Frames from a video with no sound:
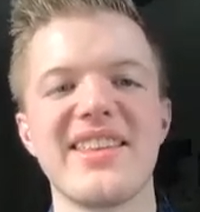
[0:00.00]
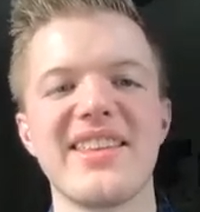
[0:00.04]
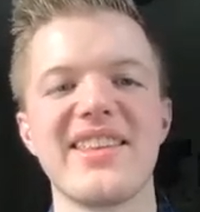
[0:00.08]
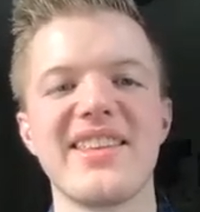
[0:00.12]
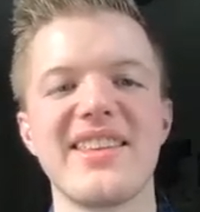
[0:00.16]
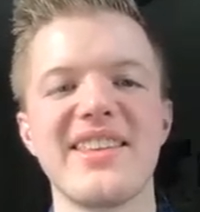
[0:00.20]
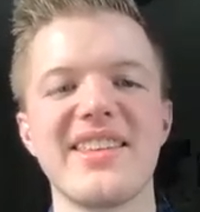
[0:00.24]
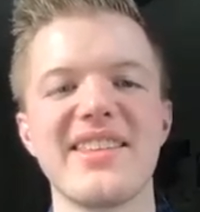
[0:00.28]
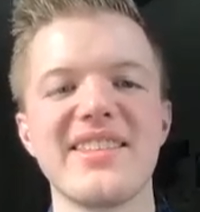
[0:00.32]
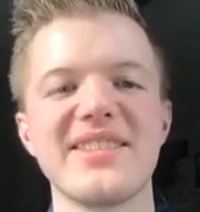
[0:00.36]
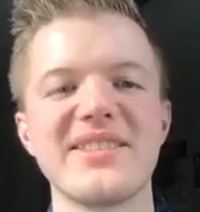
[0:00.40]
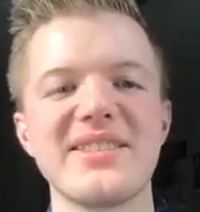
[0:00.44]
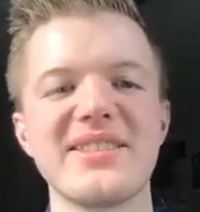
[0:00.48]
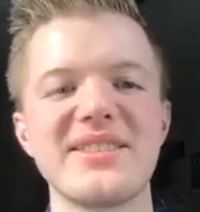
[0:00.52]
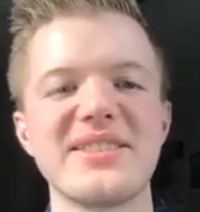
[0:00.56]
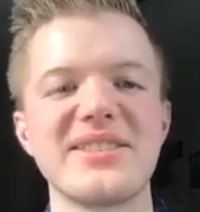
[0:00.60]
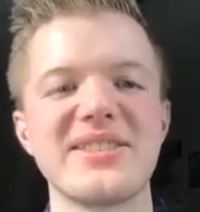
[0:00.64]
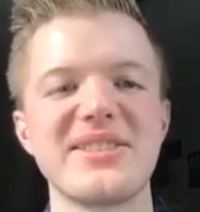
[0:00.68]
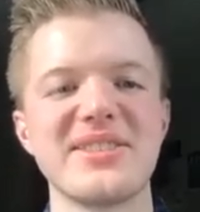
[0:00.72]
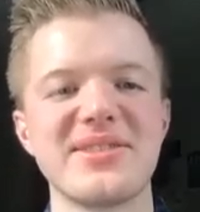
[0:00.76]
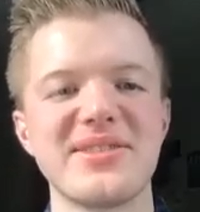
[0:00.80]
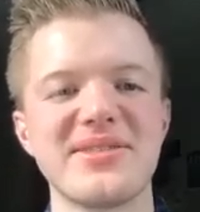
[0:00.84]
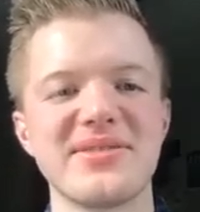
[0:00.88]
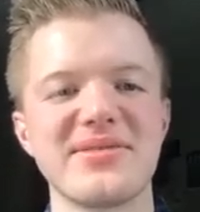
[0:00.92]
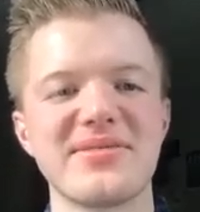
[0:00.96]

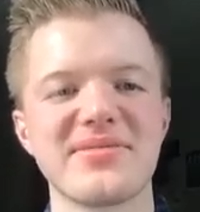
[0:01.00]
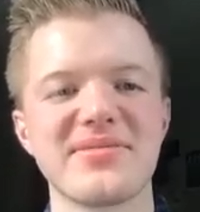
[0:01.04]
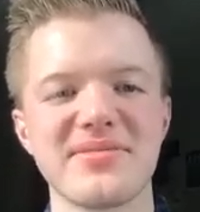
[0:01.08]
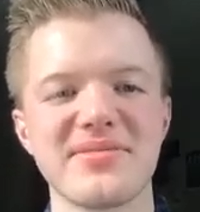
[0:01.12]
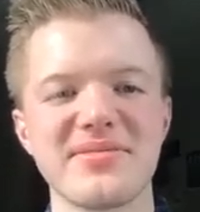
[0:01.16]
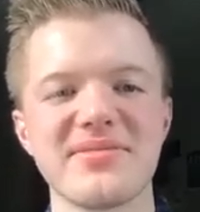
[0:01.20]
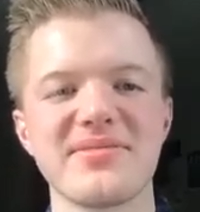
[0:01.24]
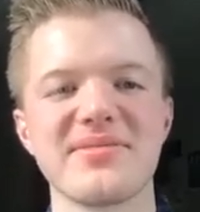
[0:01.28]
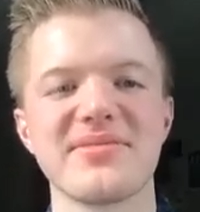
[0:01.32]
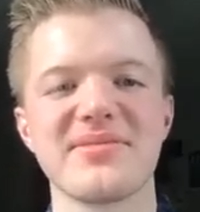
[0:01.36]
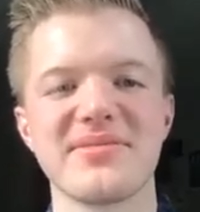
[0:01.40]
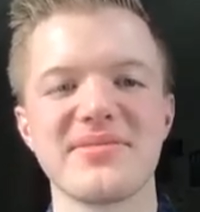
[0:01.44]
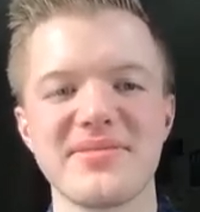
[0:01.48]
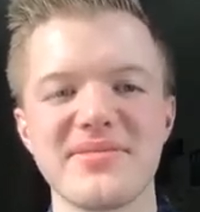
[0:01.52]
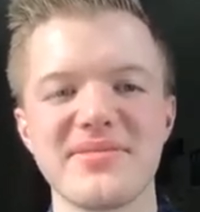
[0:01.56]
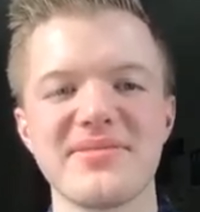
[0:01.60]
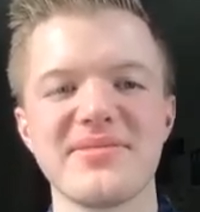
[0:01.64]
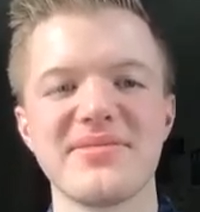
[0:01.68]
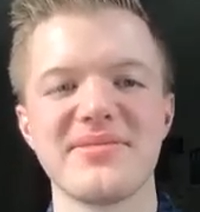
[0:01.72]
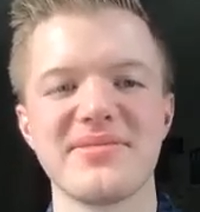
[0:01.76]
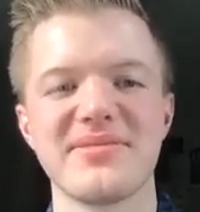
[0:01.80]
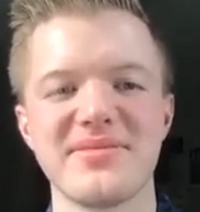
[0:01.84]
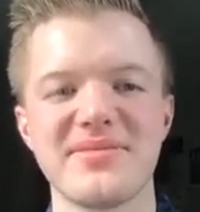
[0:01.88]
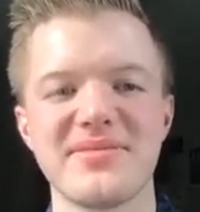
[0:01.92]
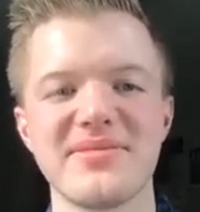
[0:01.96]

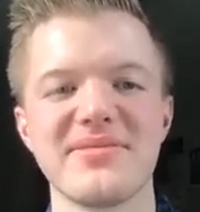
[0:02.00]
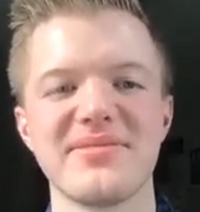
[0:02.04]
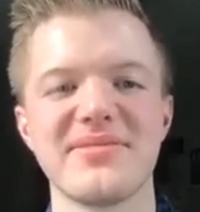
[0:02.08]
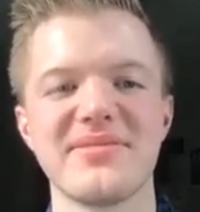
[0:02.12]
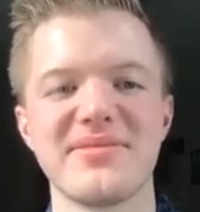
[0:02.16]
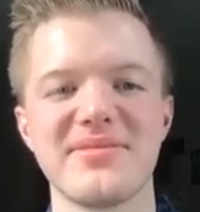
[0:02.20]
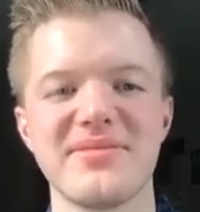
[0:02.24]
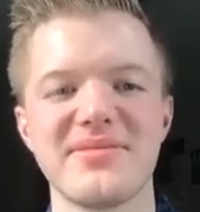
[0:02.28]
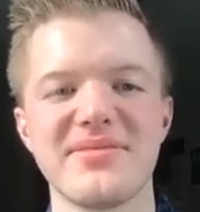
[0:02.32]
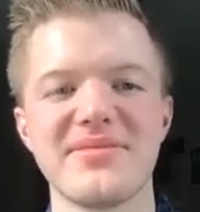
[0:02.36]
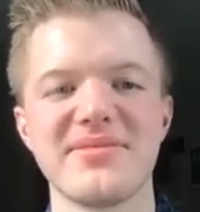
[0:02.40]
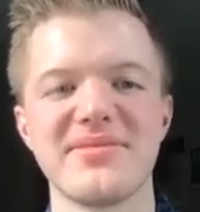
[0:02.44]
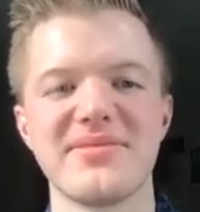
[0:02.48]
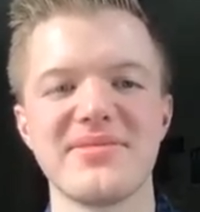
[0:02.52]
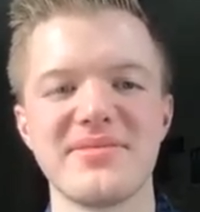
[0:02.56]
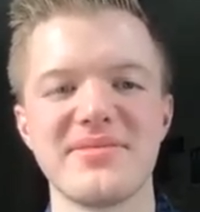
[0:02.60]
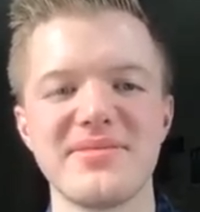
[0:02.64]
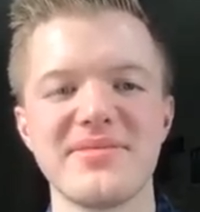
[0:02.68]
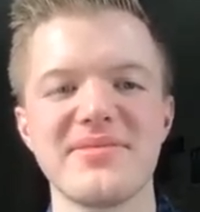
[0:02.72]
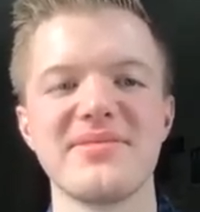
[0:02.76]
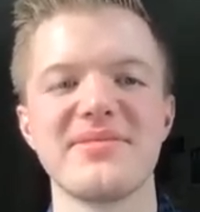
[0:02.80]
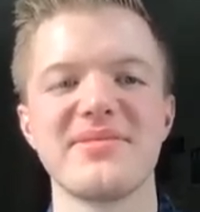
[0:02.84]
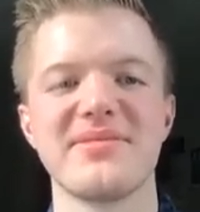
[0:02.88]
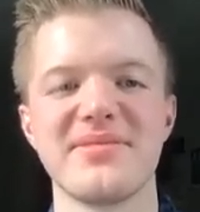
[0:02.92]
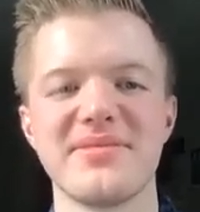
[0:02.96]

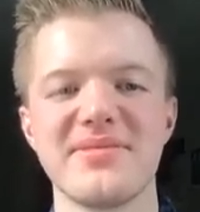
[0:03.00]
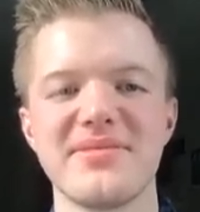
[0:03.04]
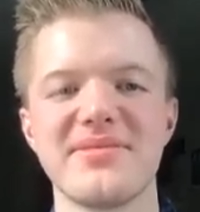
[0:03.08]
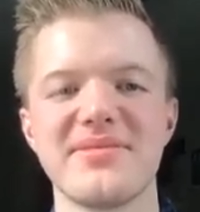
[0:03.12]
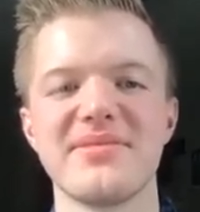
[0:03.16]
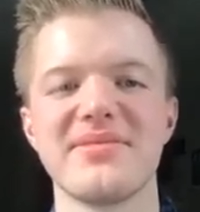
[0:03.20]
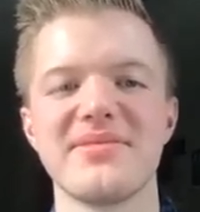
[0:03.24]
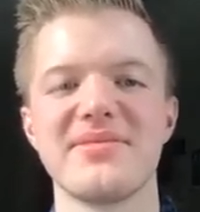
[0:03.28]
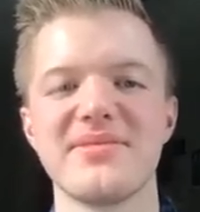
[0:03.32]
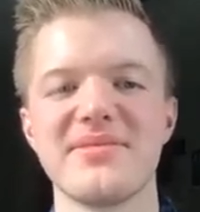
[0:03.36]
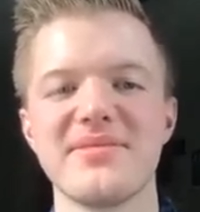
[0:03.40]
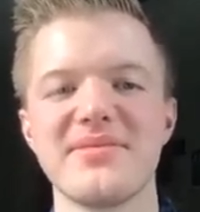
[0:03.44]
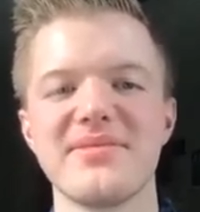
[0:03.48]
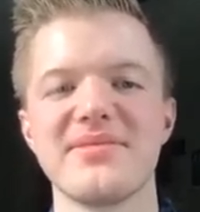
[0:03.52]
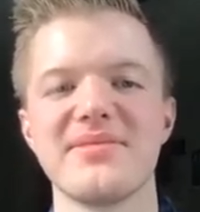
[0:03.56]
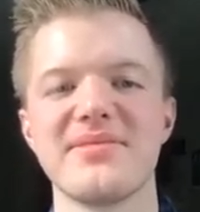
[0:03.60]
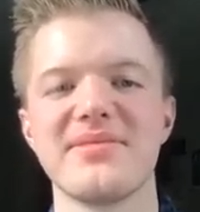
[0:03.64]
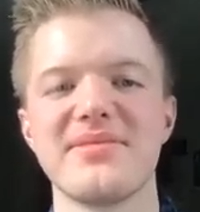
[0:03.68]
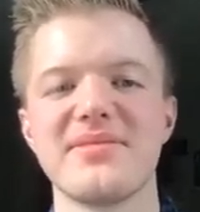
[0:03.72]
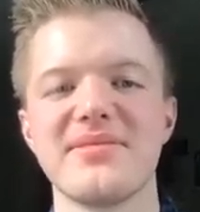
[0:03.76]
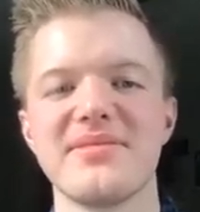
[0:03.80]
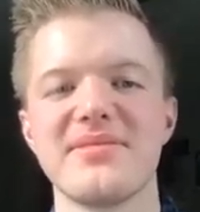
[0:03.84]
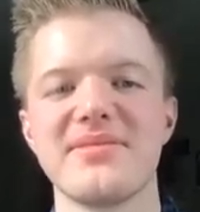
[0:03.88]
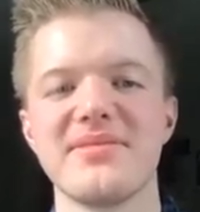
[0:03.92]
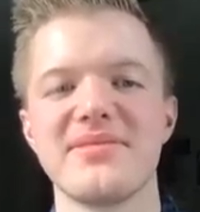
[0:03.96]

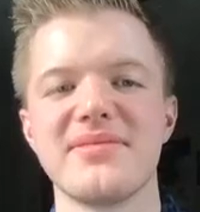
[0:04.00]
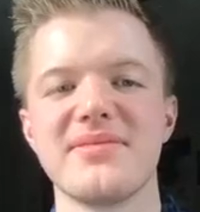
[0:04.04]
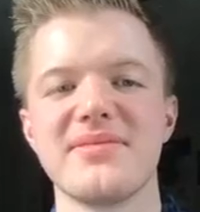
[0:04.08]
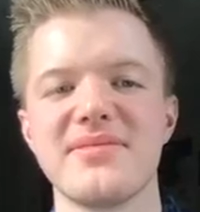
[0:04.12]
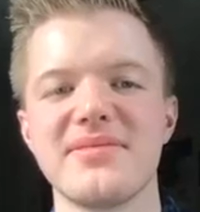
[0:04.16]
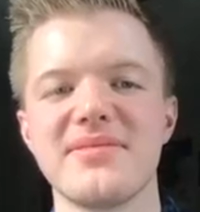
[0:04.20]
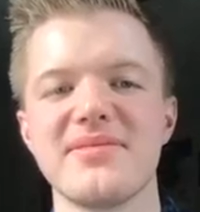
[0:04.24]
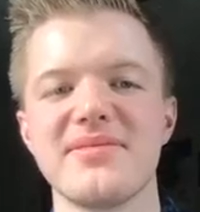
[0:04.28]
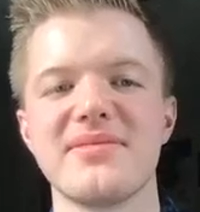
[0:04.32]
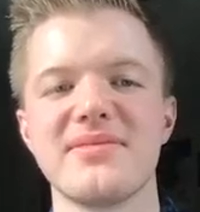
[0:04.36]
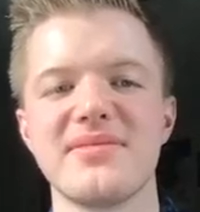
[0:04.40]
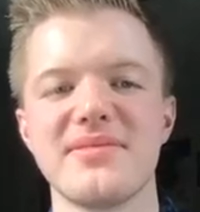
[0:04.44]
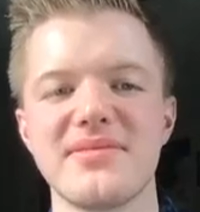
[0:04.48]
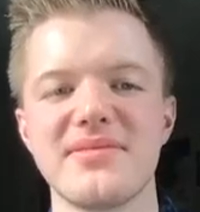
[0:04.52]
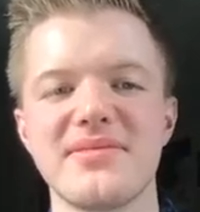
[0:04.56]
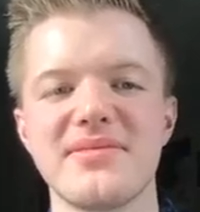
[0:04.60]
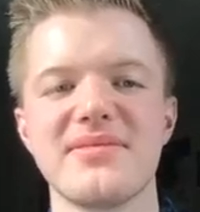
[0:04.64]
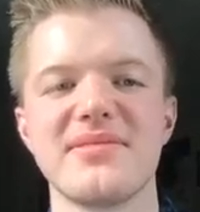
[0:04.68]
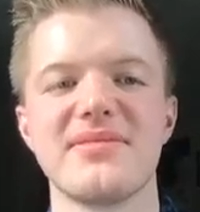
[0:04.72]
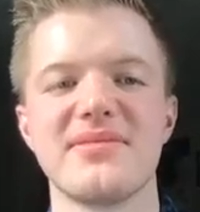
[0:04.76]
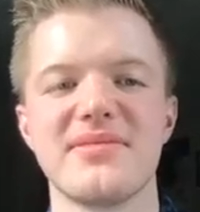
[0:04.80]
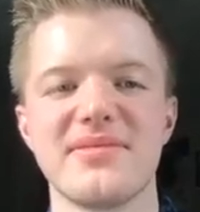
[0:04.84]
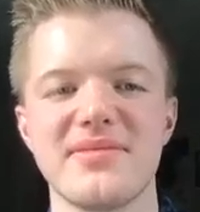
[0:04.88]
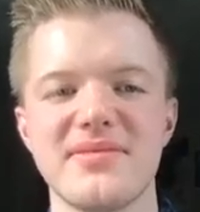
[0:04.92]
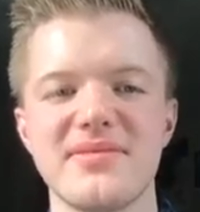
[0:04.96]

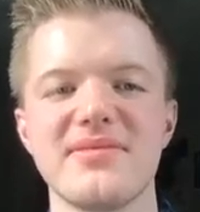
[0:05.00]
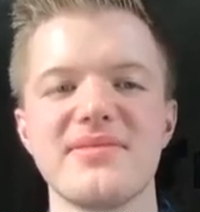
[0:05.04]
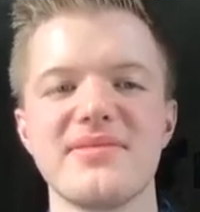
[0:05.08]
(silent)